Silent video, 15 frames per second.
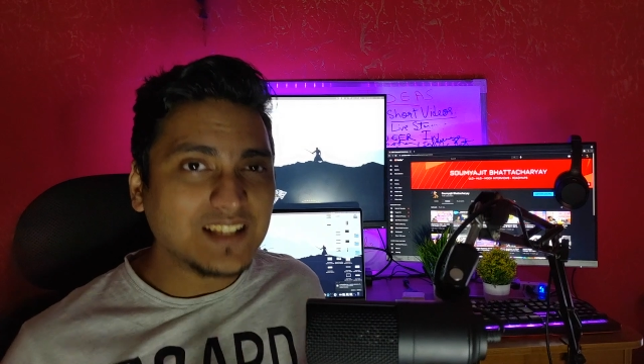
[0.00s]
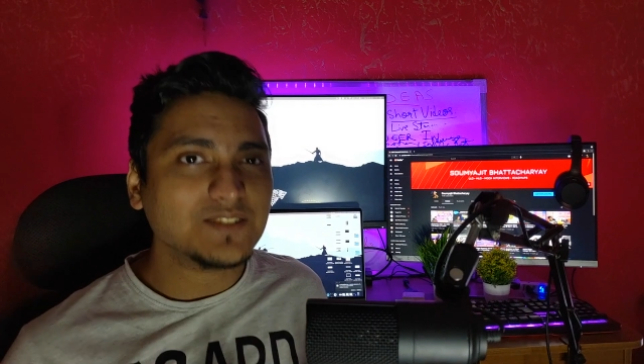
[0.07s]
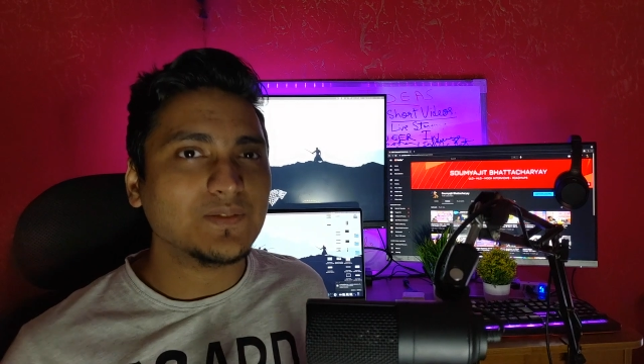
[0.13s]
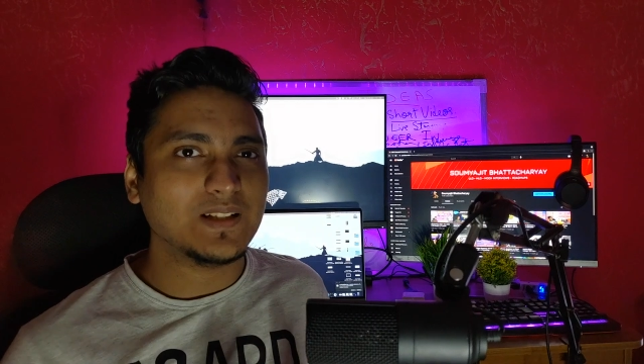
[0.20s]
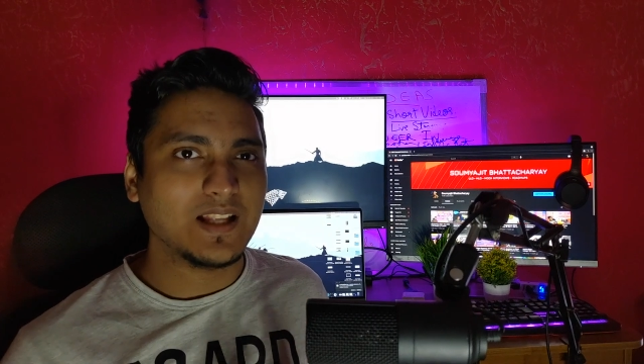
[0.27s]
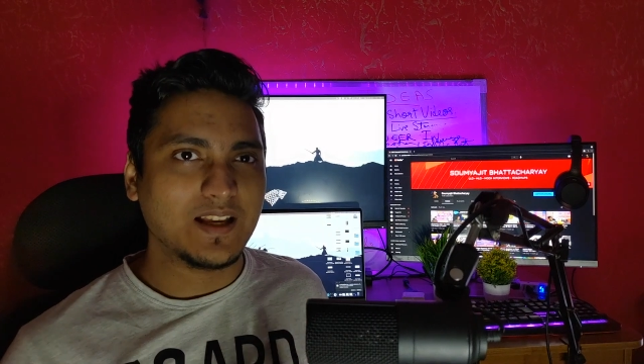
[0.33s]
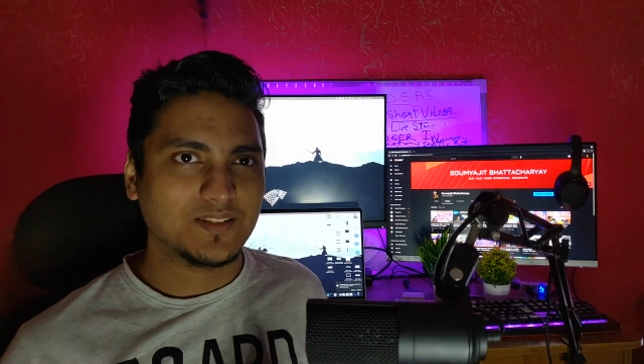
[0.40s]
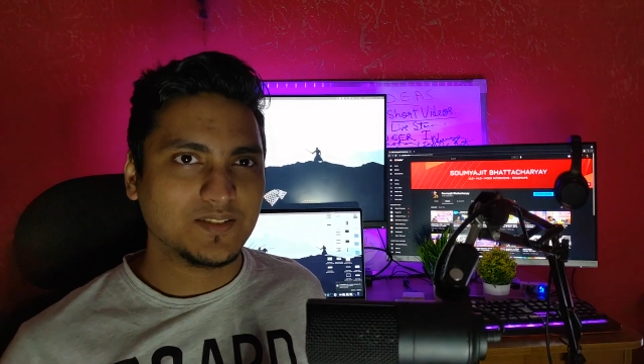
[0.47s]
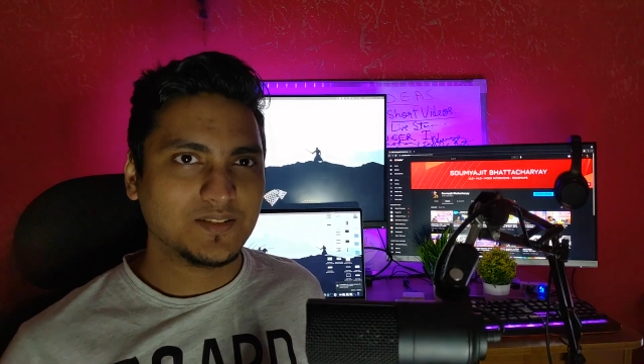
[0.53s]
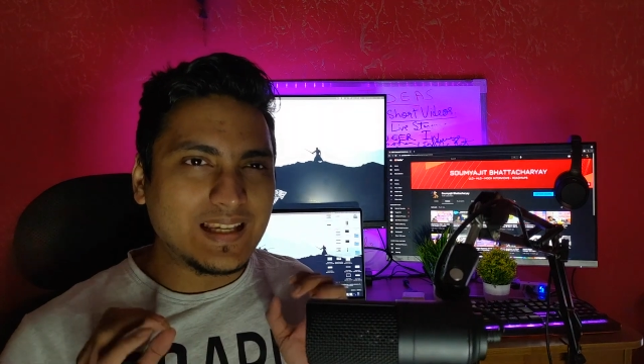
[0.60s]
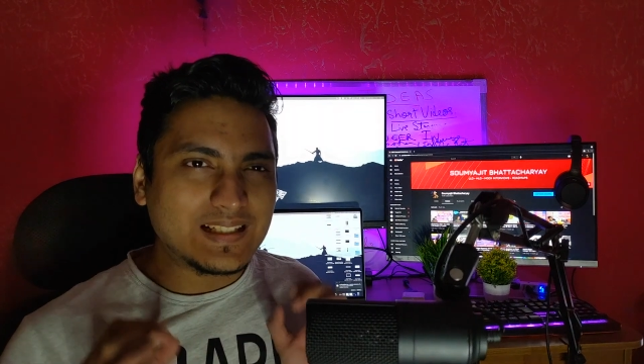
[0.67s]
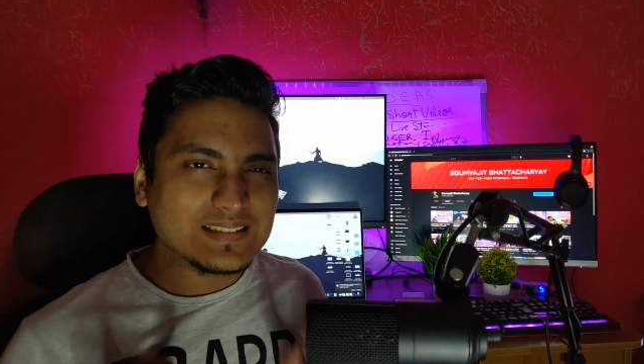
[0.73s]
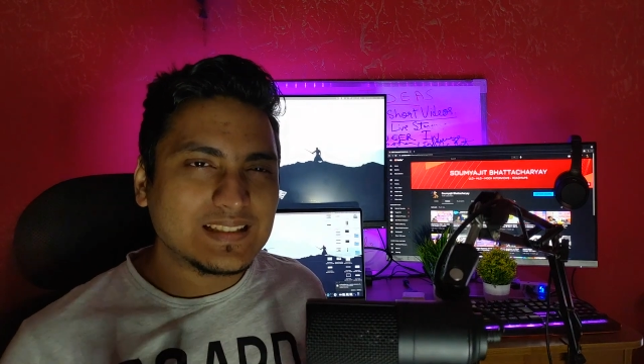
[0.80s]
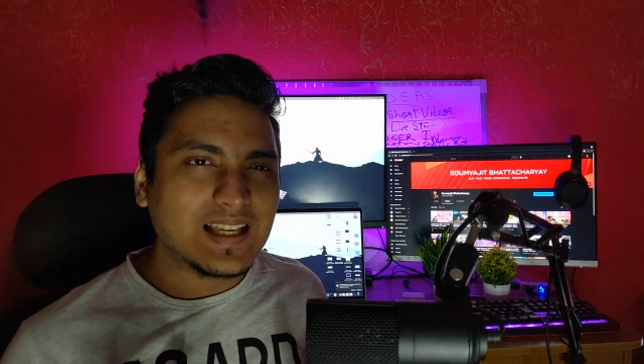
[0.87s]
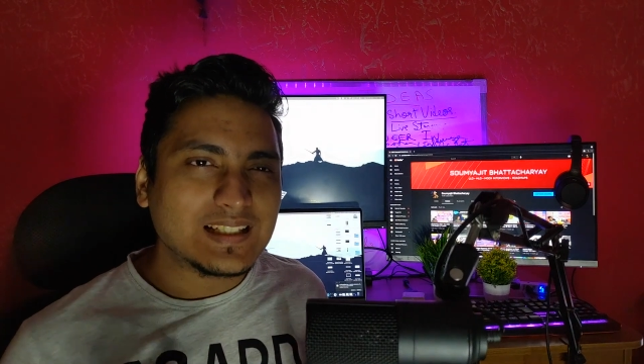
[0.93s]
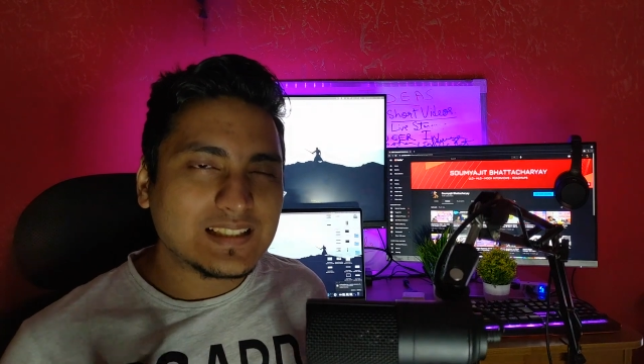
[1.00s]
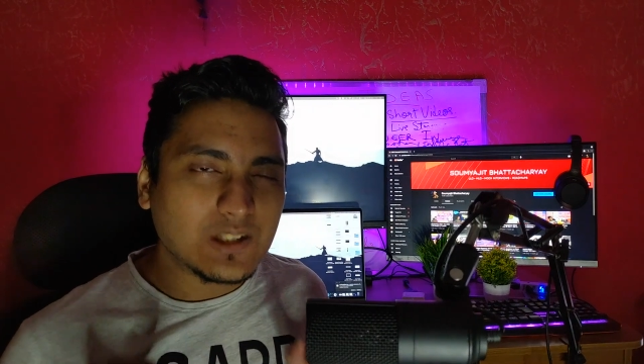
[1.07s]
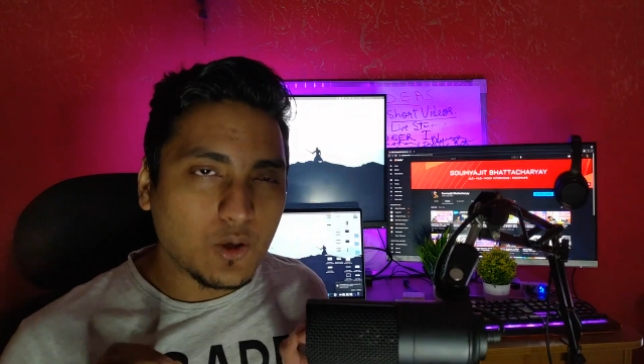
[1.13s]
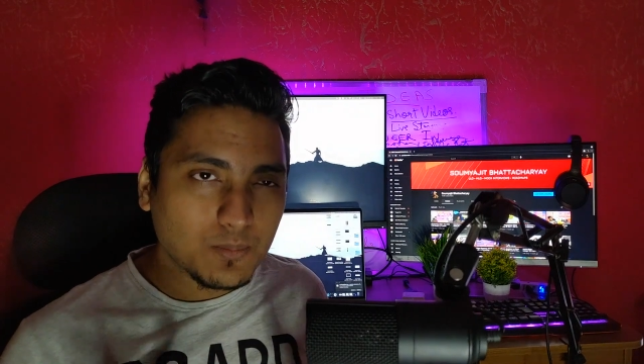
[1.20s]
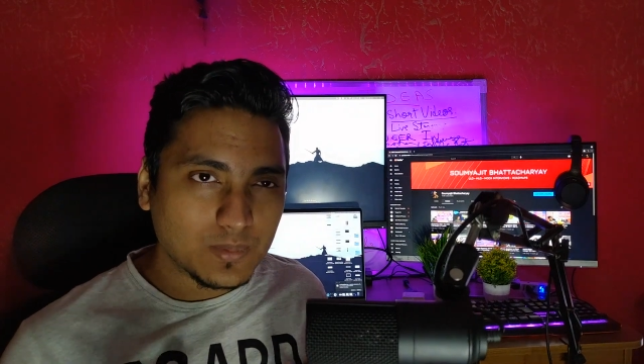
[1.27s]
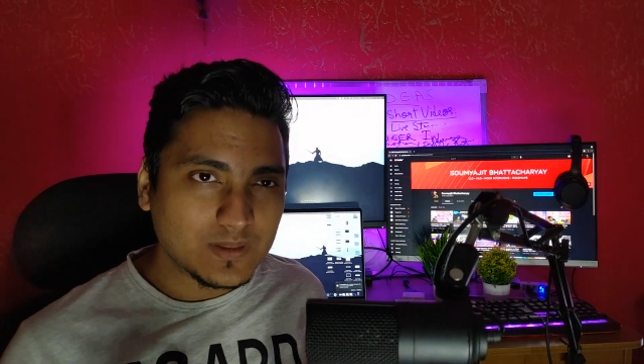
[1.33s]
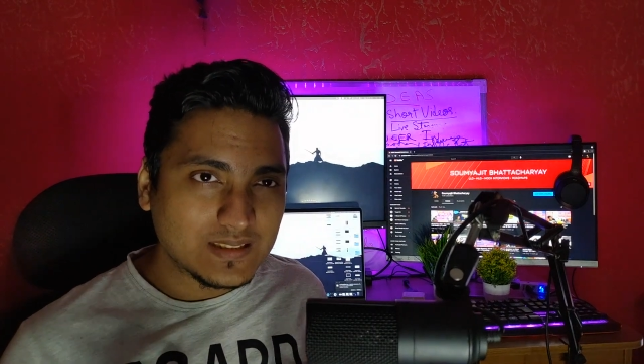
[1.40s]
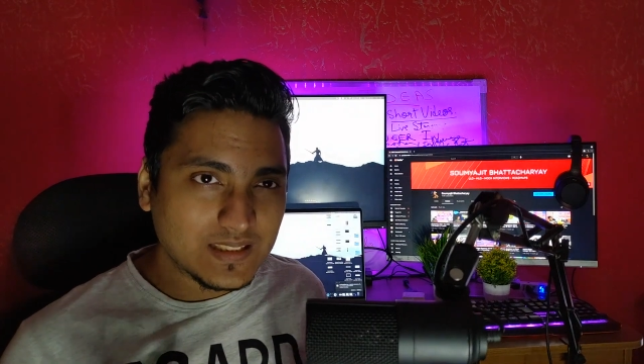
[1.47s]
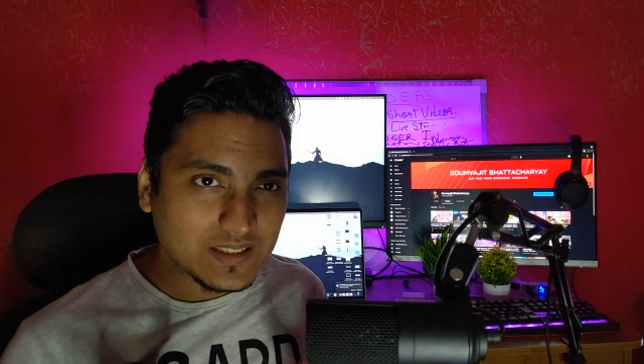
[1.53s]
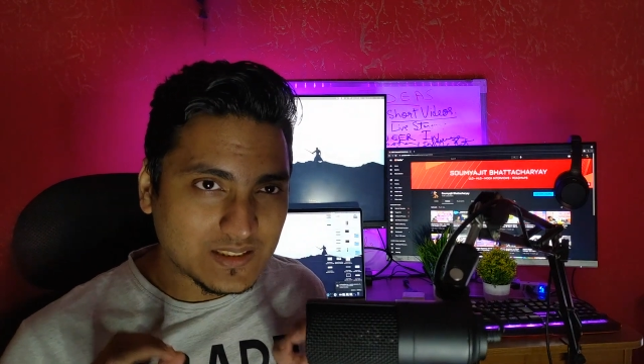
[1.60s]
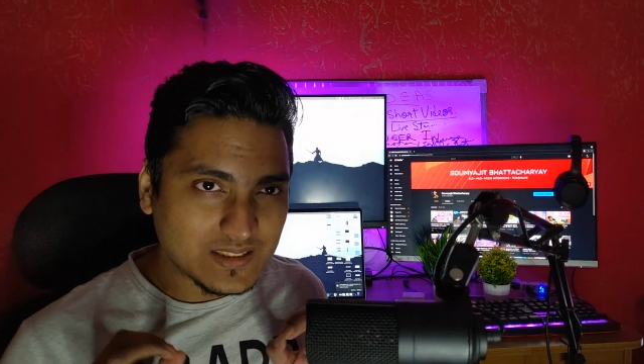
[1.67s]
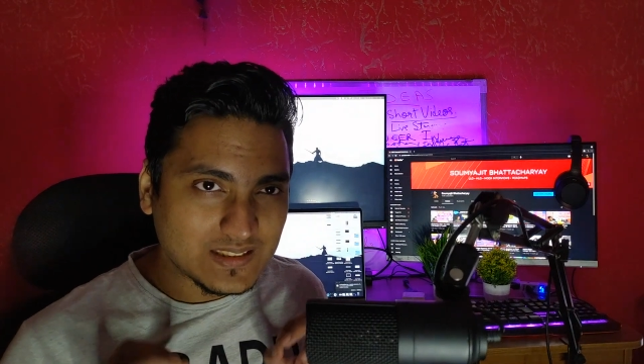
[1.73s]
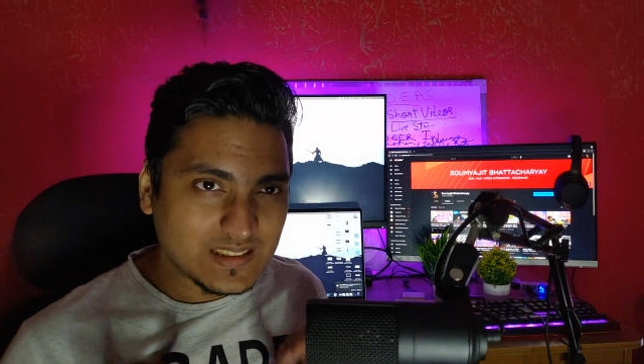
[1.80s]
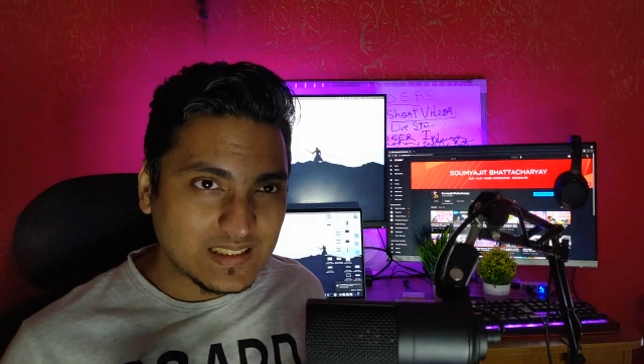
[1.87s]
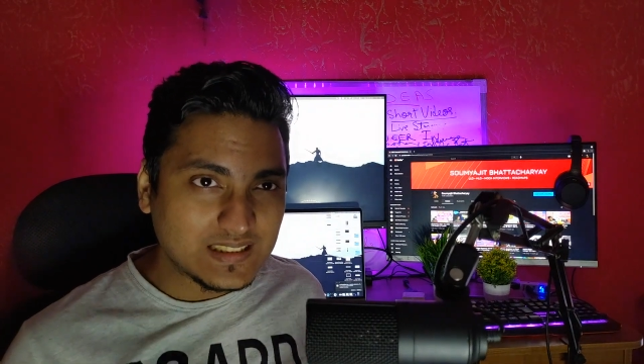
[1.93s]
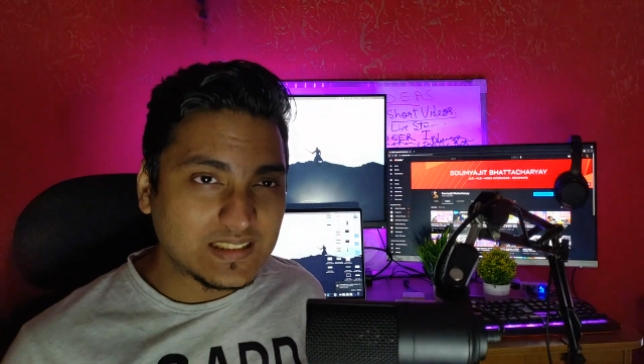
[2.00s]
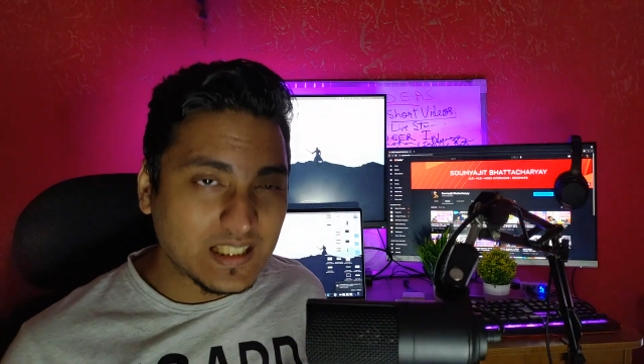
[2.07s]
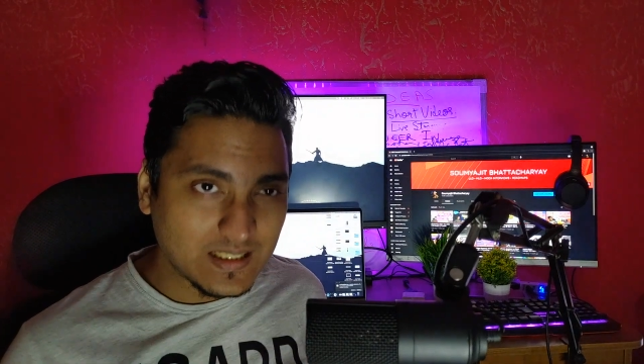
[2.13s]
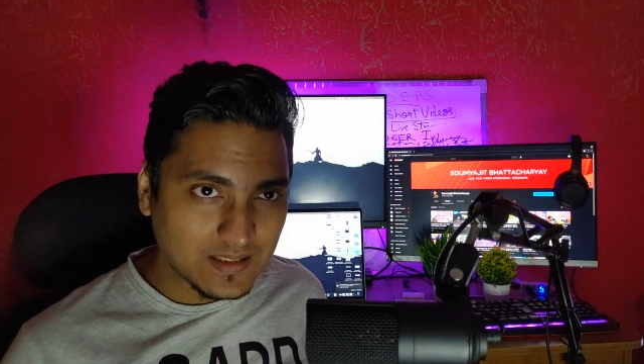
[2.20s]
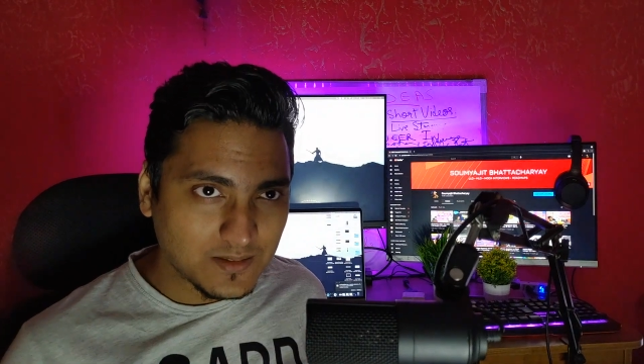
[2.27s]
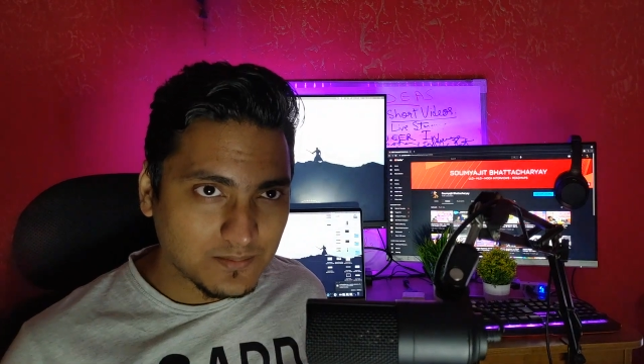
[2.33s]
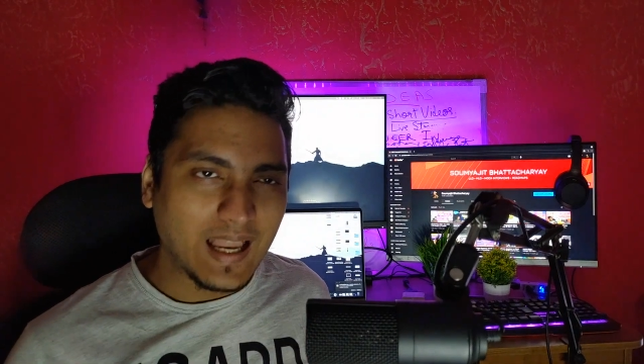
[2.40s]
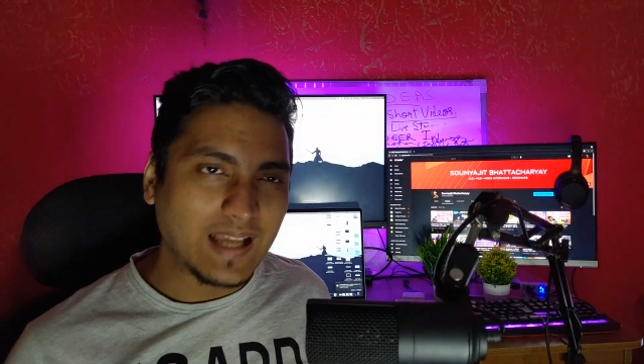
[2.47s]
as well as exact compensation detail